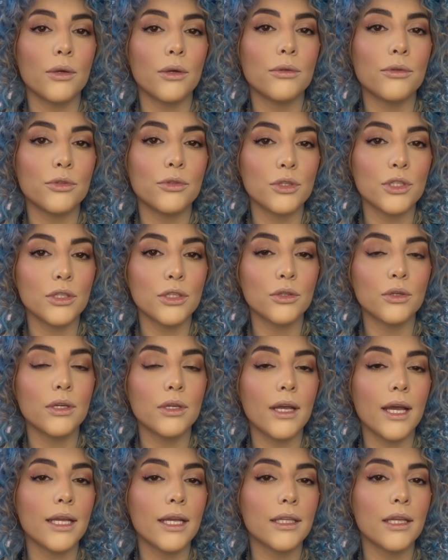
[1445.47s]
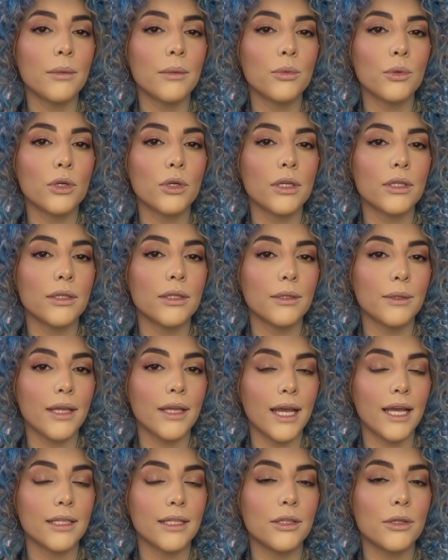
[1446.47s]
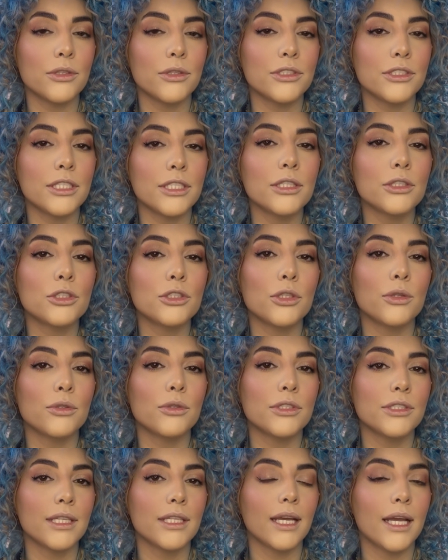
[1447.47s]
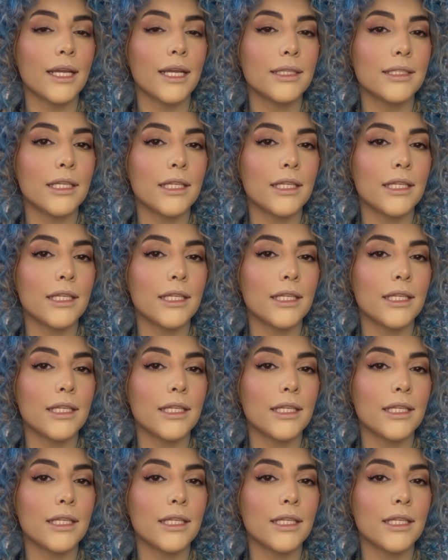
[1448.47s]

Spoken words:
a vertical line upward, and you'll see two sides